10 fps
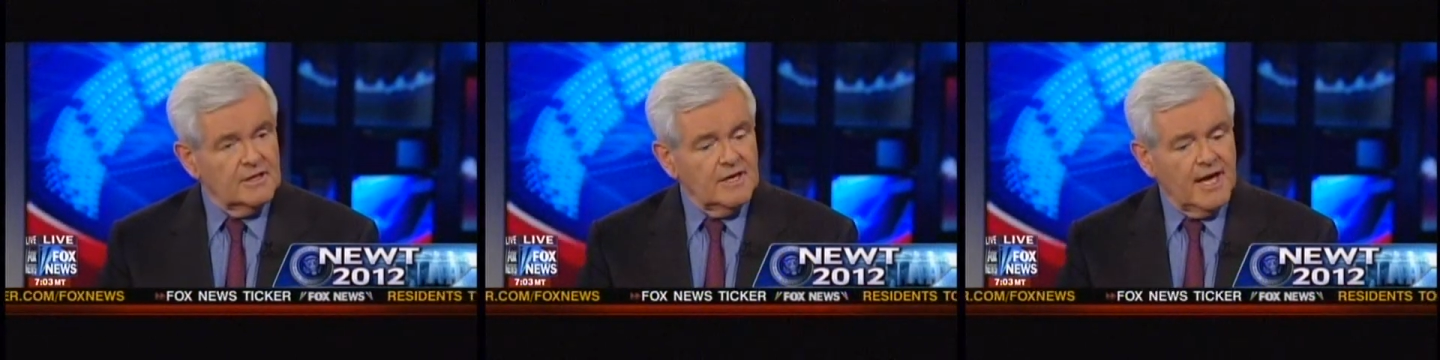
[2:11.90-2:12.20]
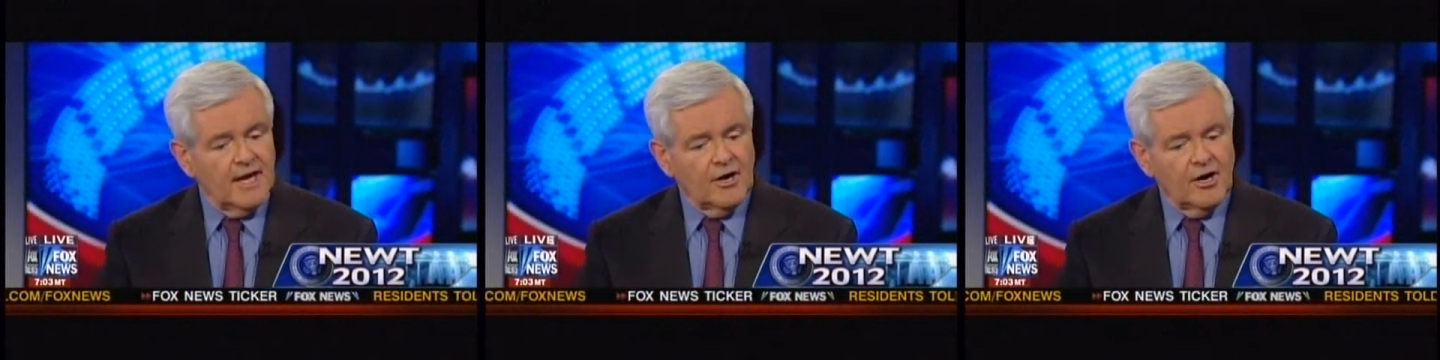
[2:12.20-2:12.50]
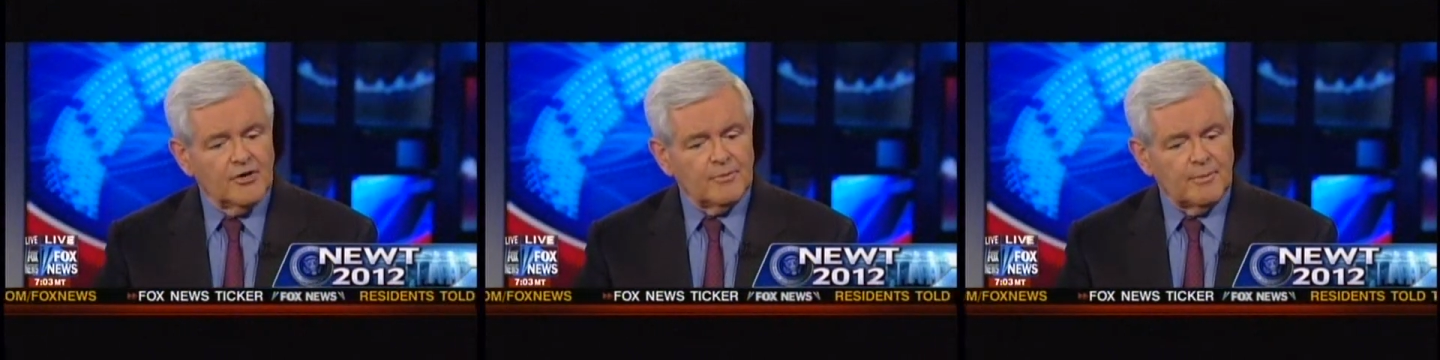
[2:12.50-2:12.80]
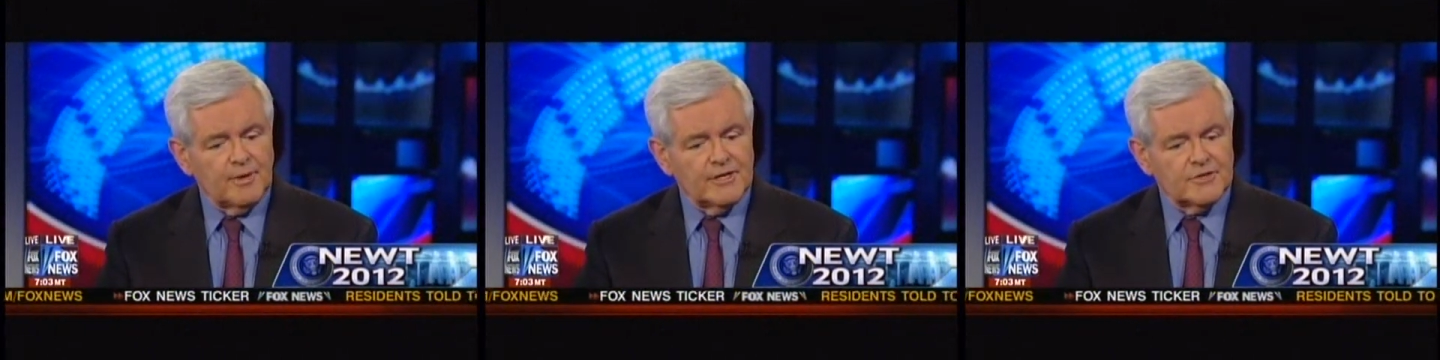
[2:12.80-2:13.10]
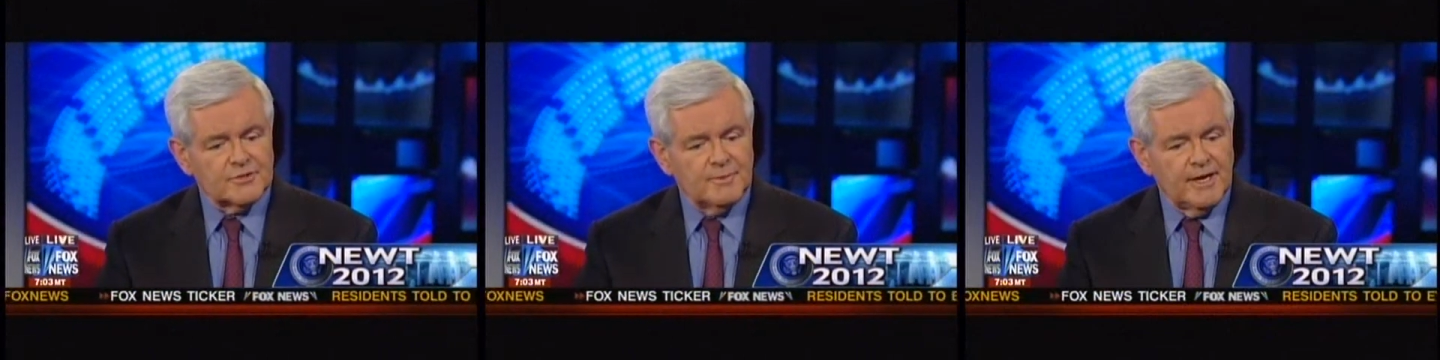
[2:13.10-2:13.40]
And are you prepared
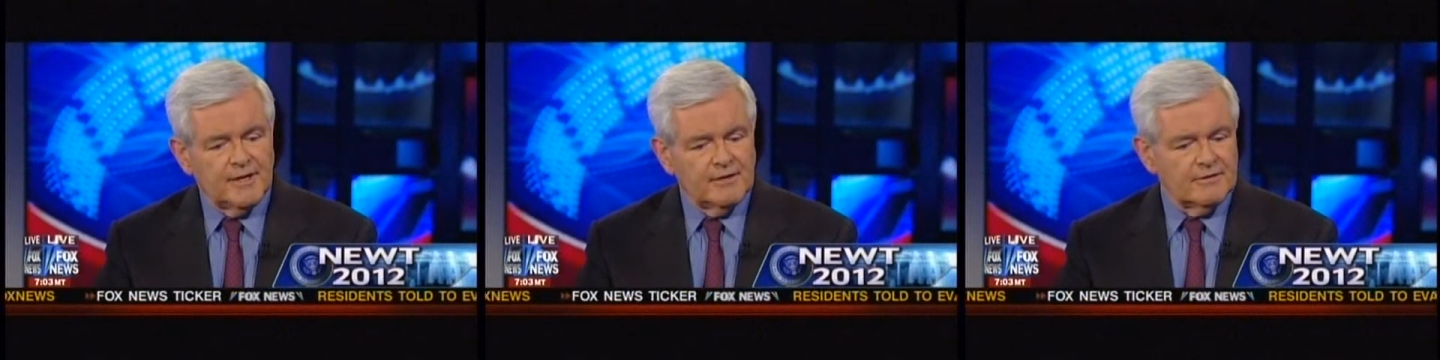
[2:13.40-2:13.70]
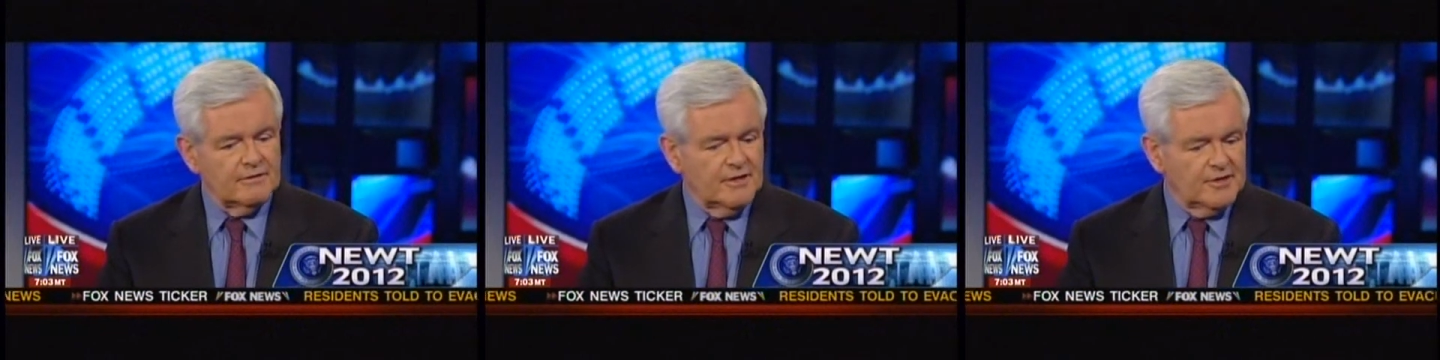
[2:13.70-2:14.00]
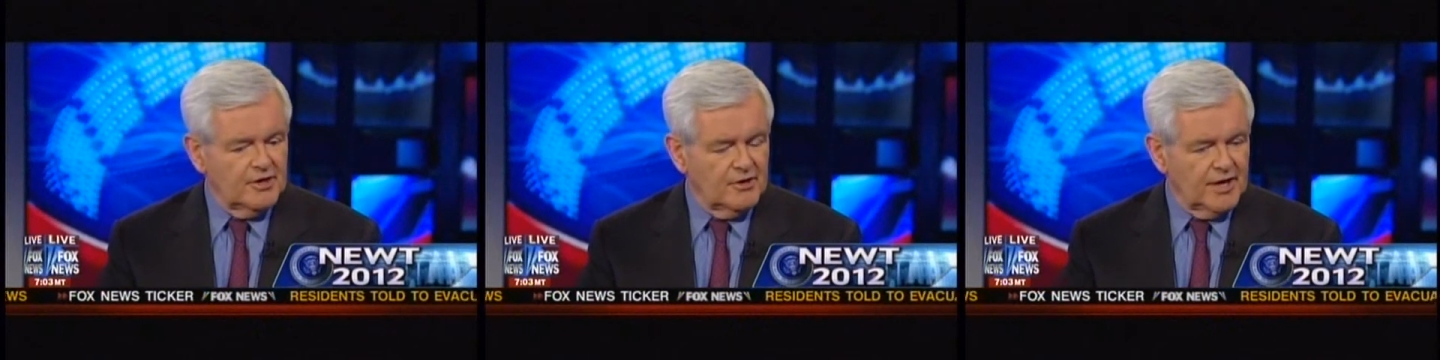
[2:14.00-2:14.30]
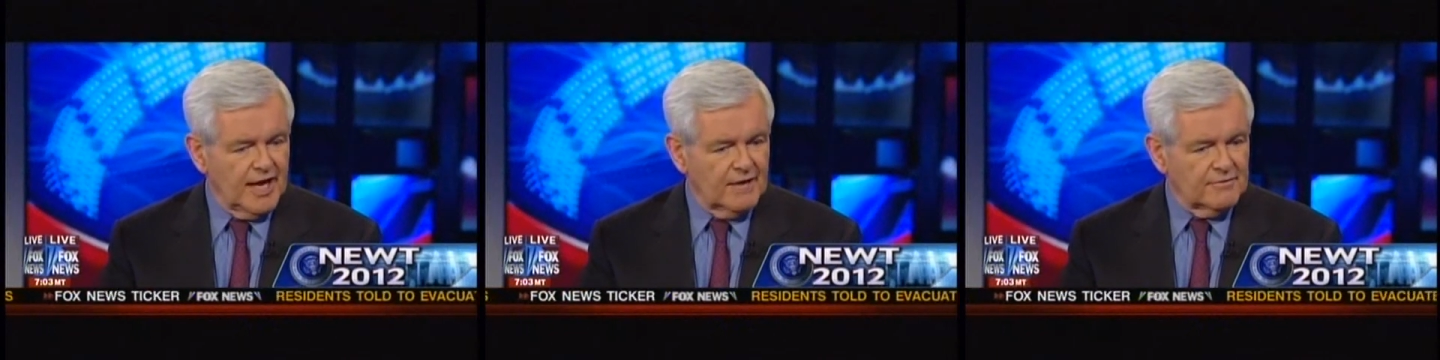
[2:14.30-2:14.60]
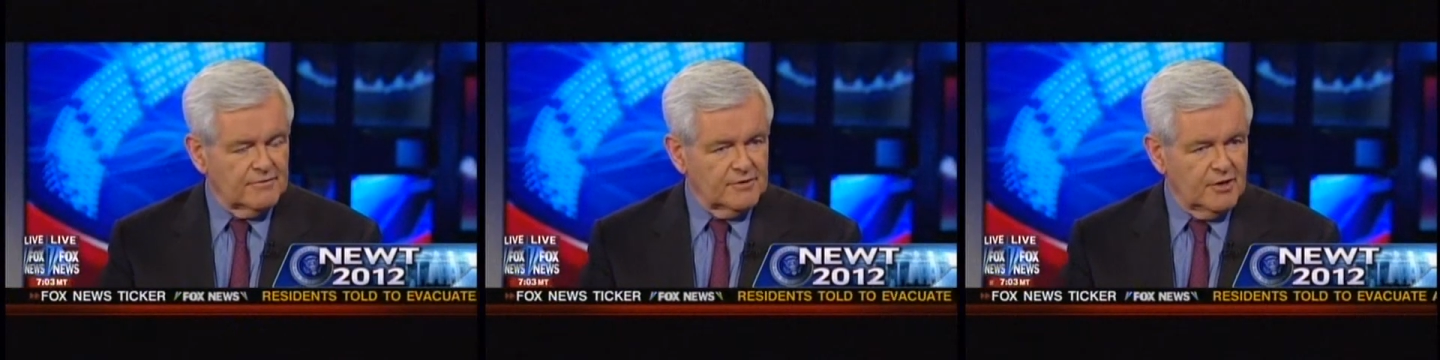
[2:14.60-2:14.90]
to spend a year and a half
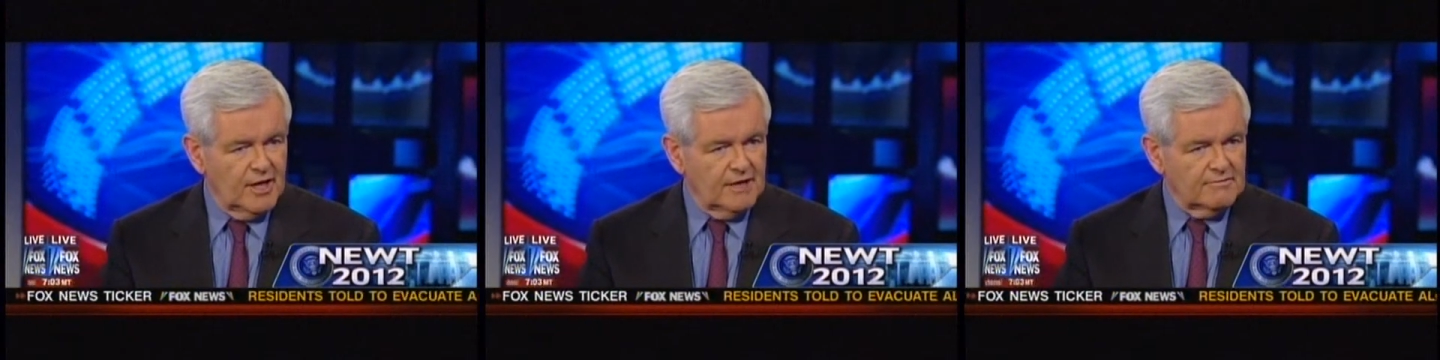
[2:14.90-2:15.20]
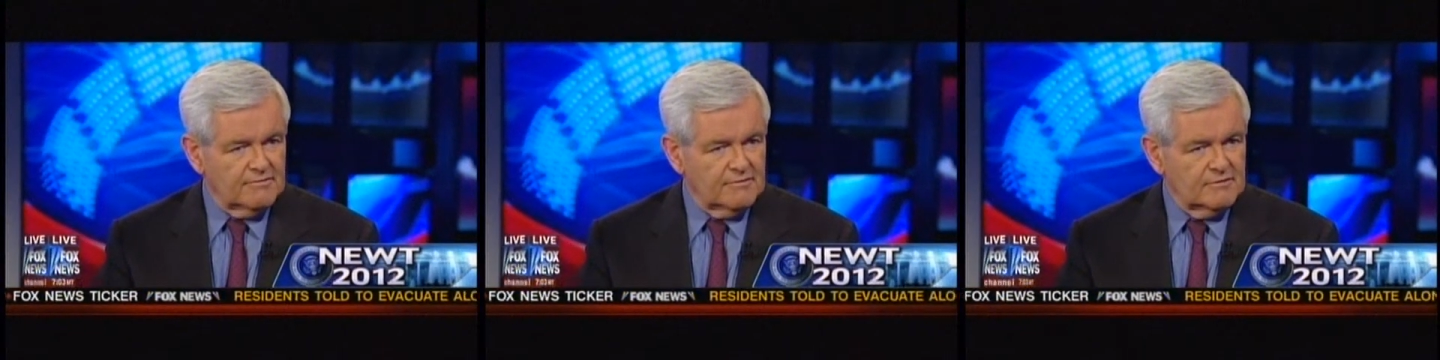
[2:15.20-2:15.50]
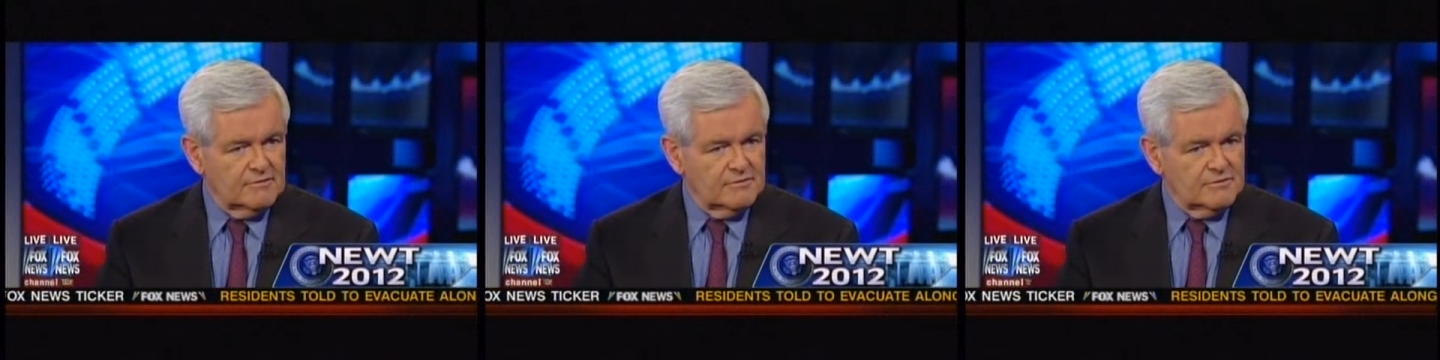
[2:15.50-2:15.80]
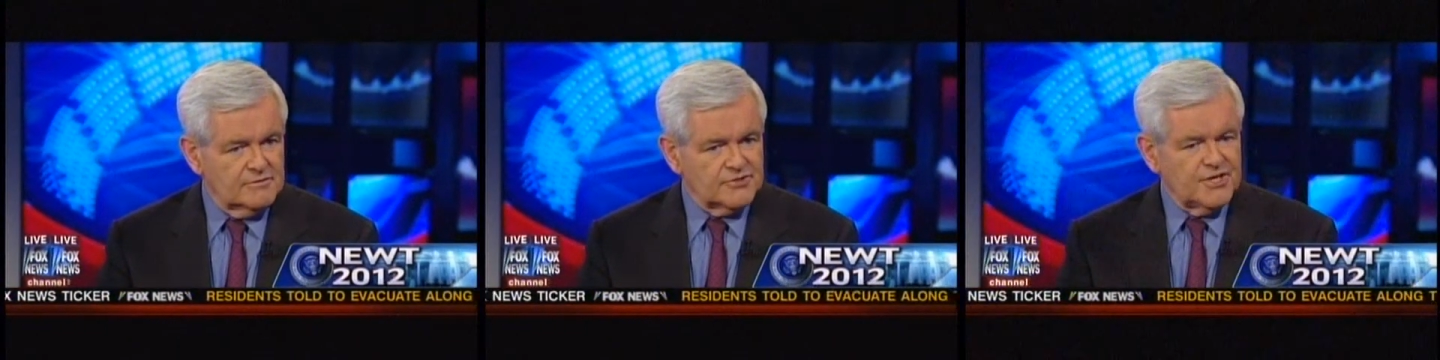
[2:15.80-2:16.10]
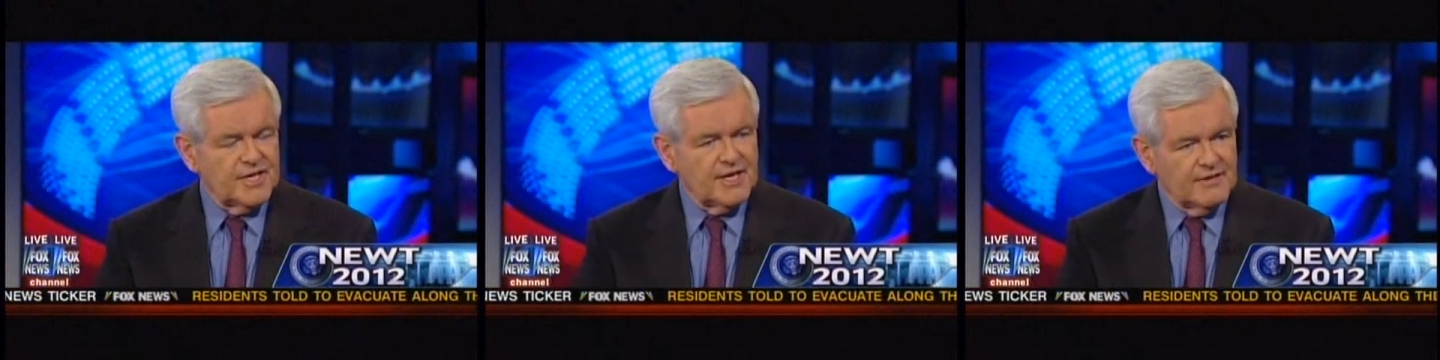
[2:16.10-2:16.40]
of your life
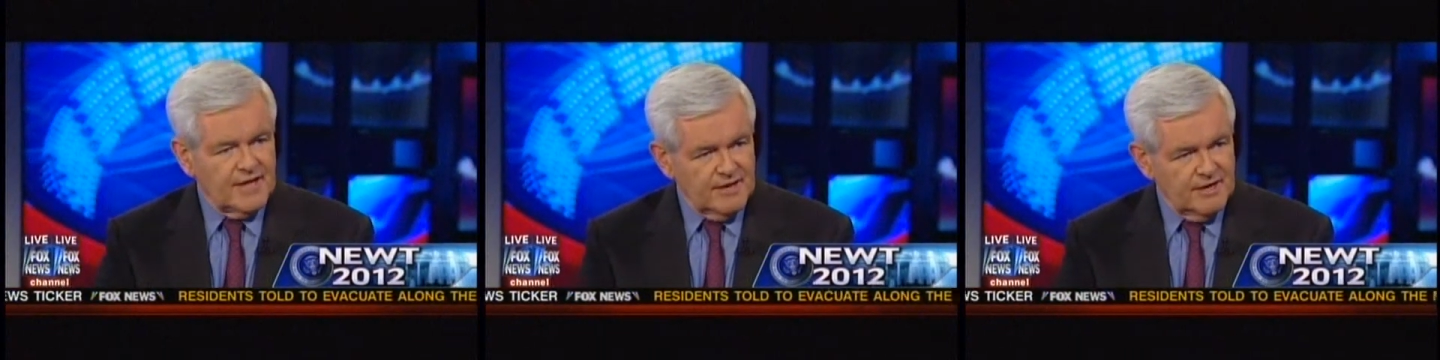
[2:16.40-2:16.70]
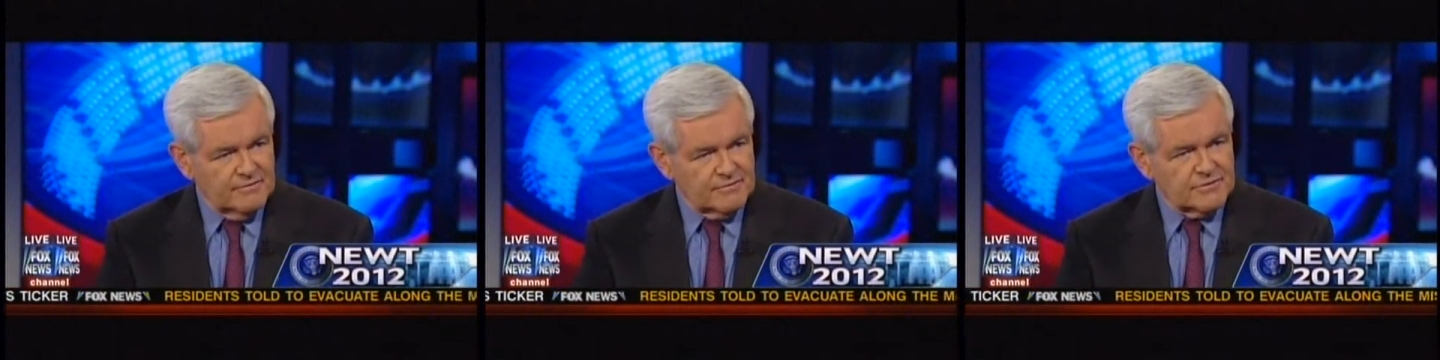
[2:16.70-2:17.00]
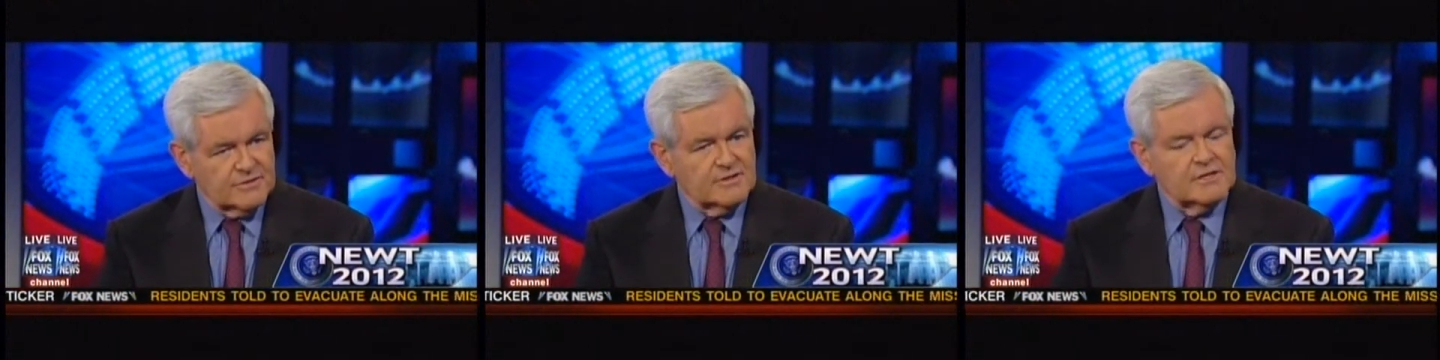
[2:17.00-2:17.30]
seeking that office?